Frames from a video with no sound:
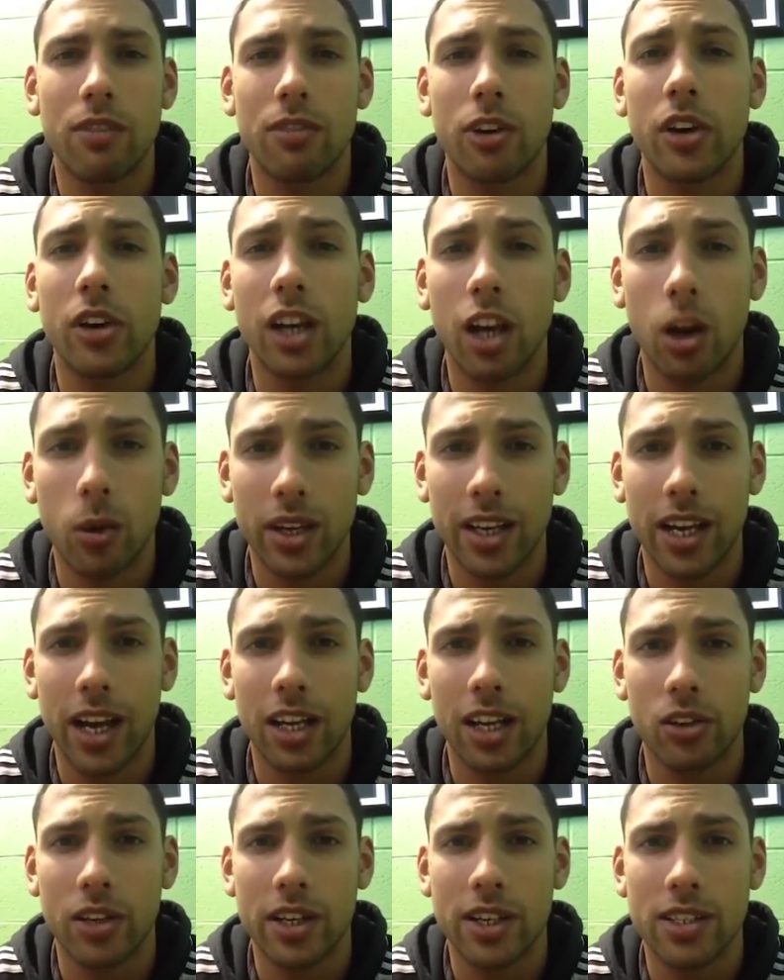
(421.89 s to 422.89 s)
very low in
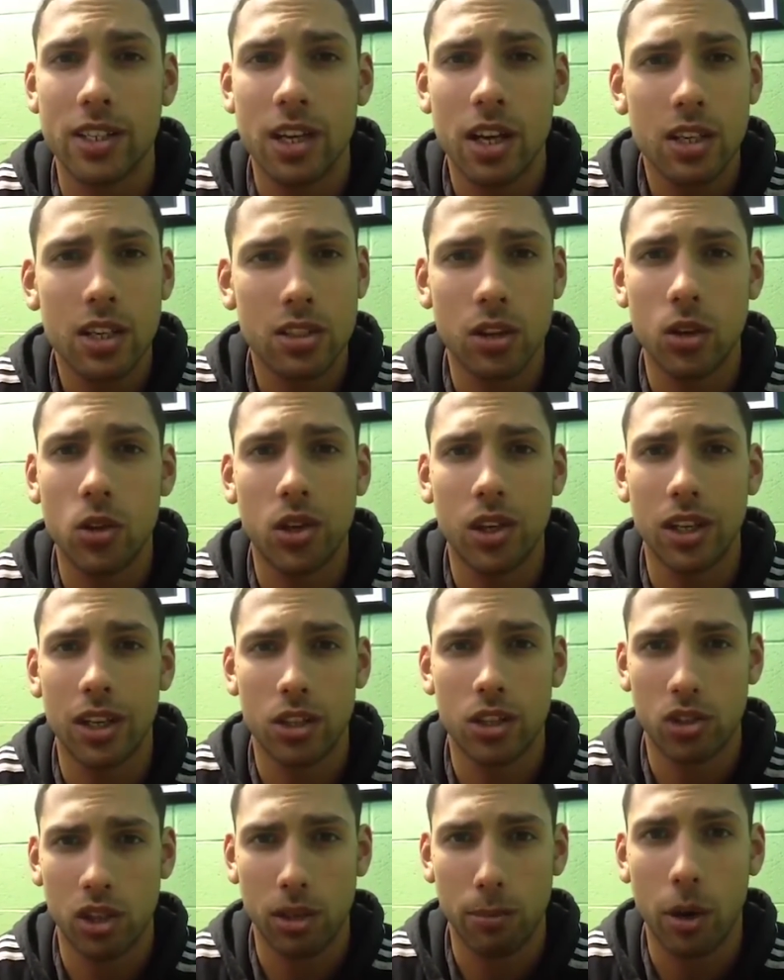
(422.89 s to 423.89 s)
calories, so you can
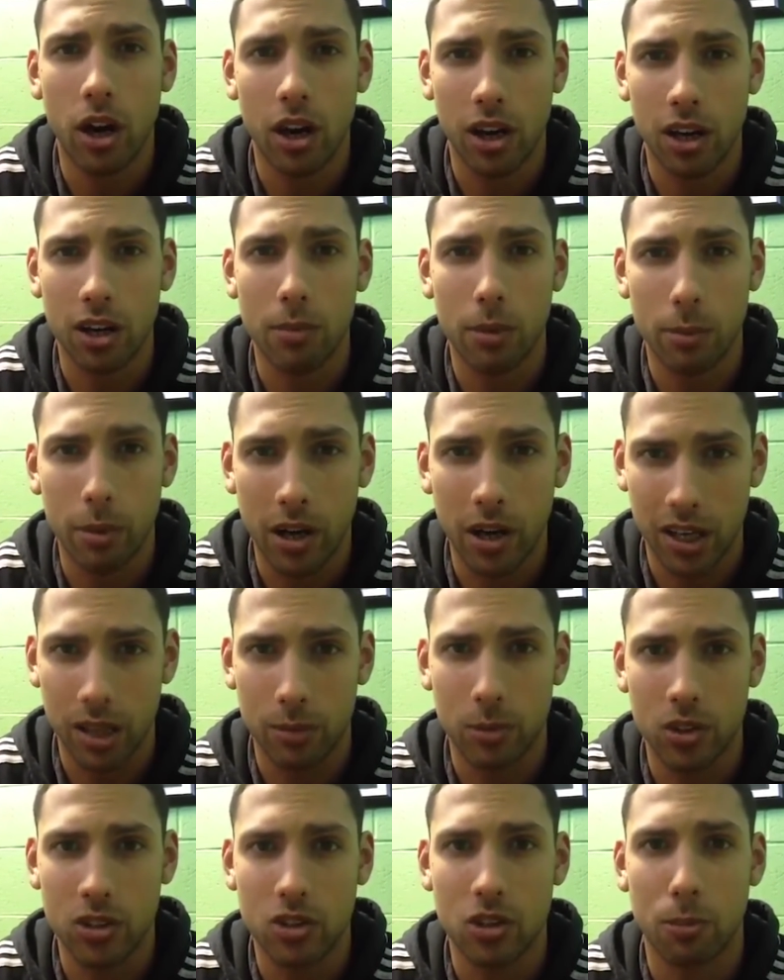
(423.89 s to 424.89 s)
literally pile them
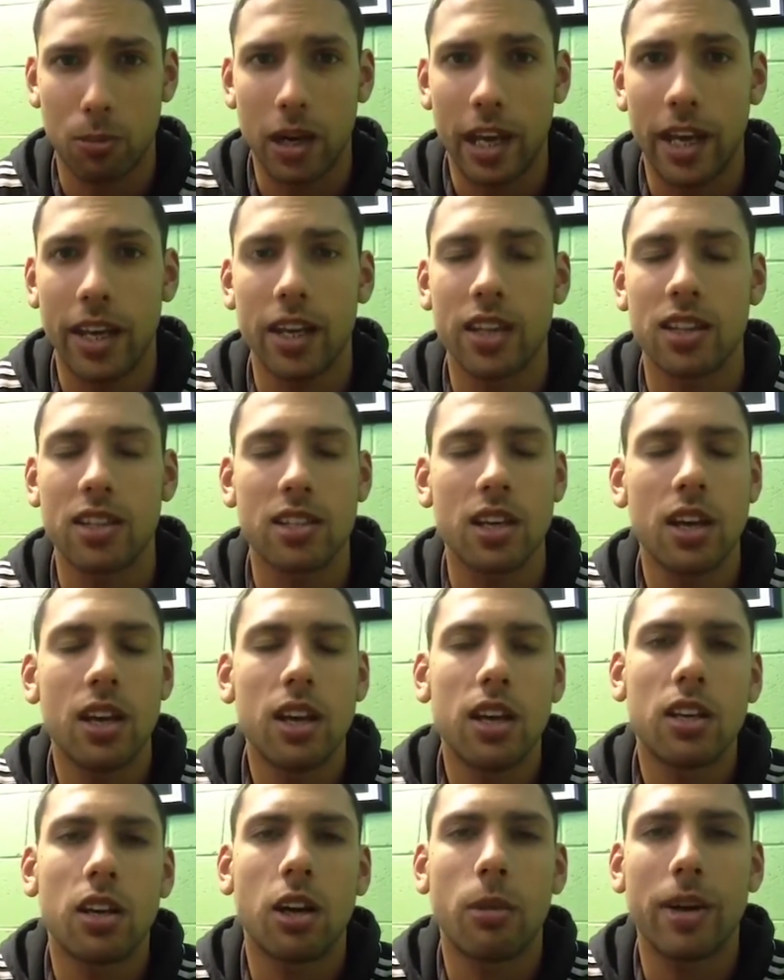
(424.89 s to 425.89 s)
onto your plate. And
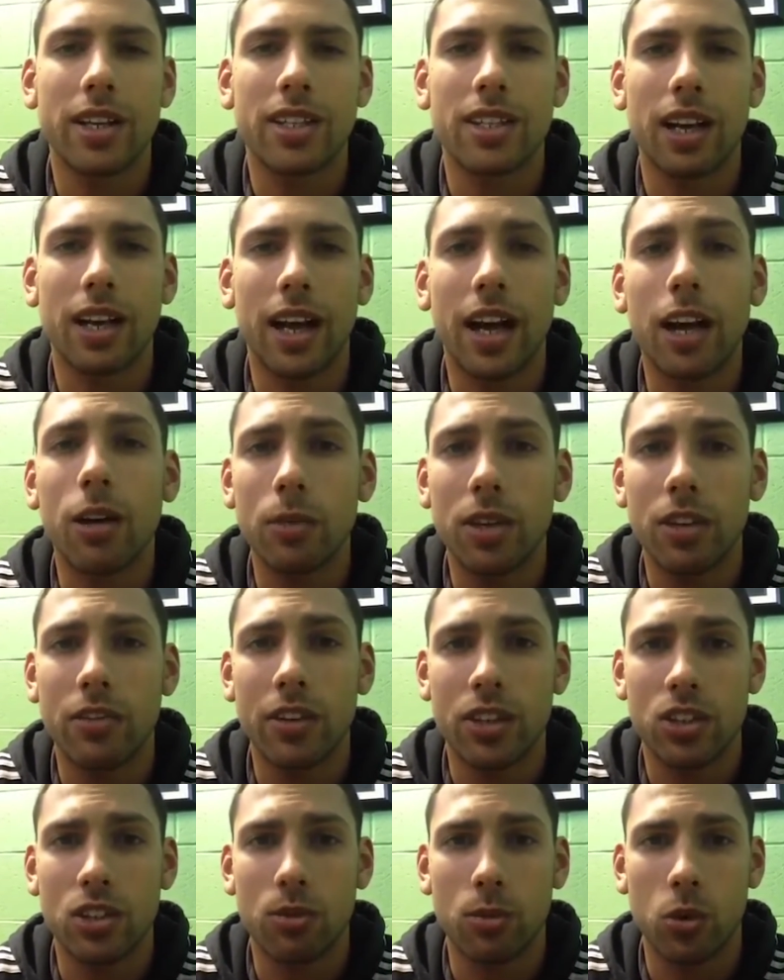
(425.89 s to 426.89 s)
no matter how many
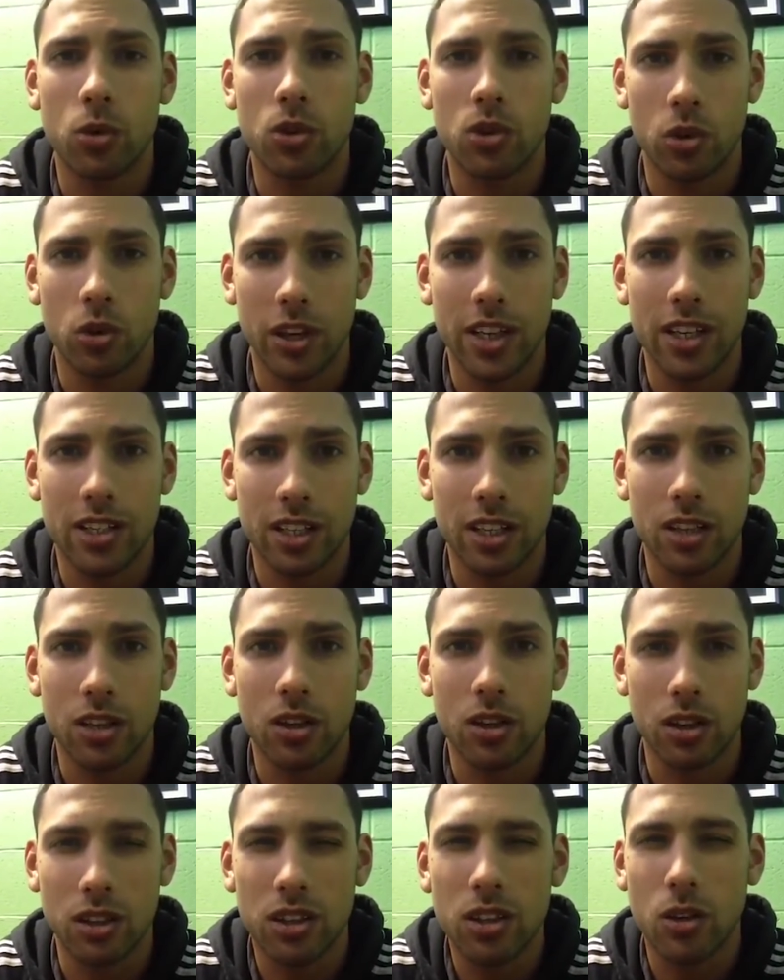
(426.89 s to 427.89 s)
vegetables you're eating, you
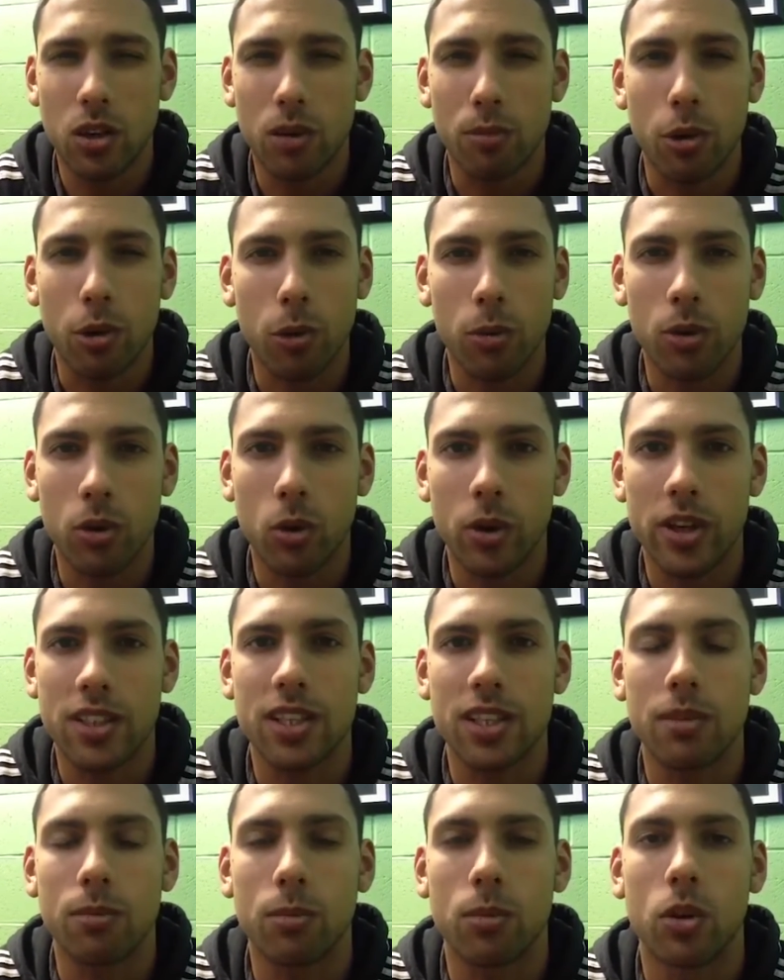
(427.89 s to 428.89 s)
could probably always
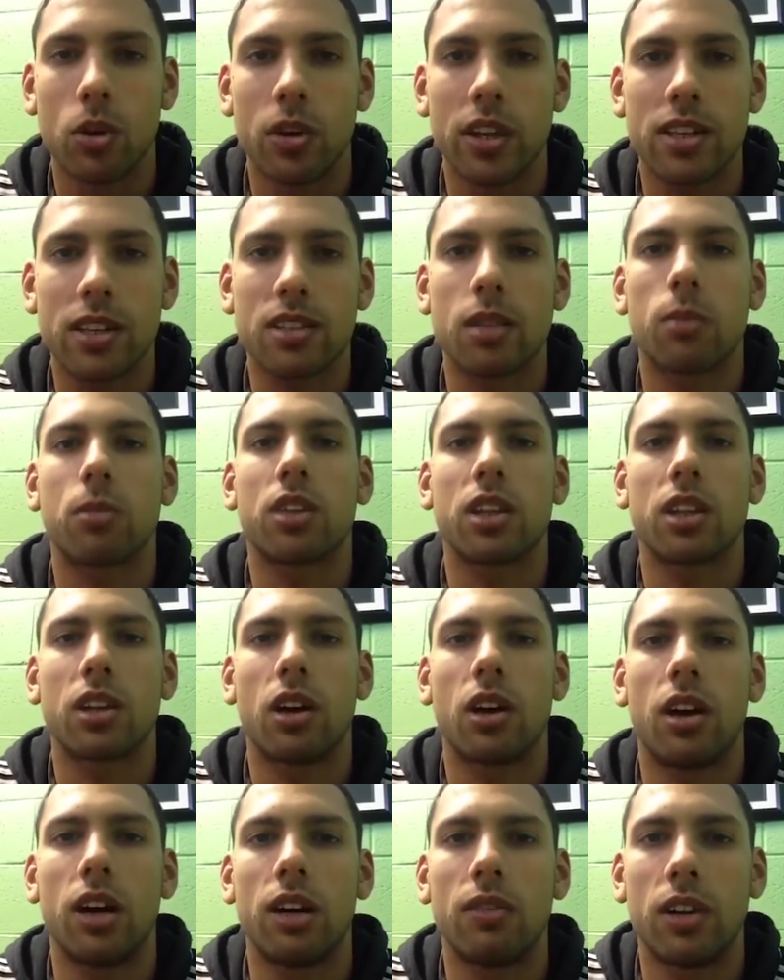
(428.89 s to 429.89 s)
eat more. That's something that
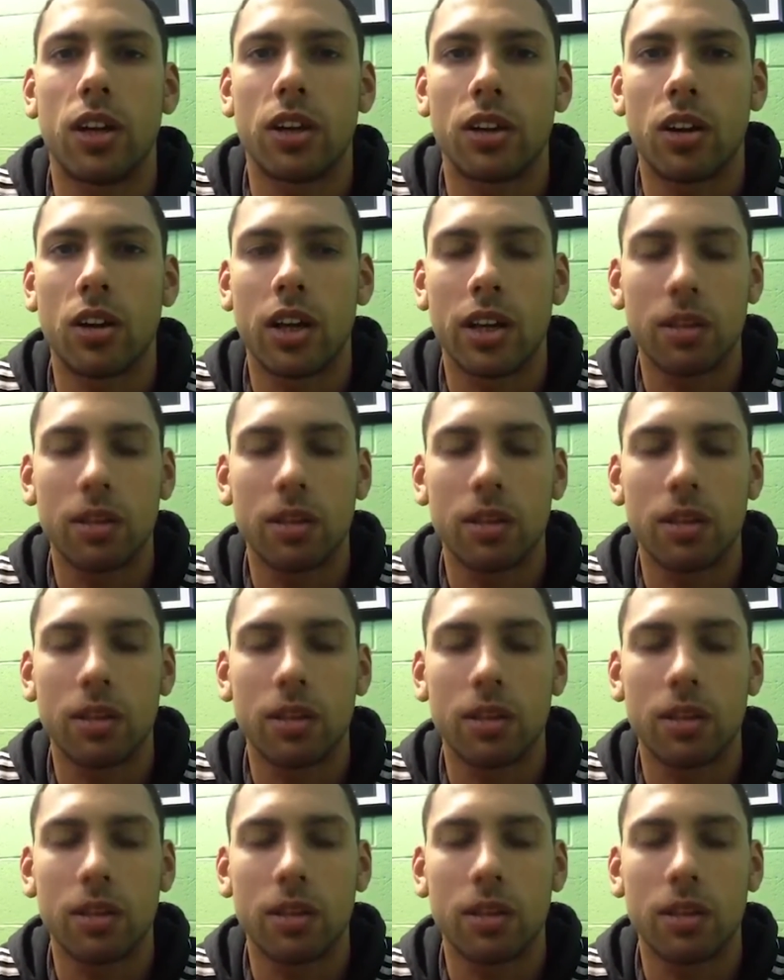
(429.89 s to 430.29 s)
I've learned.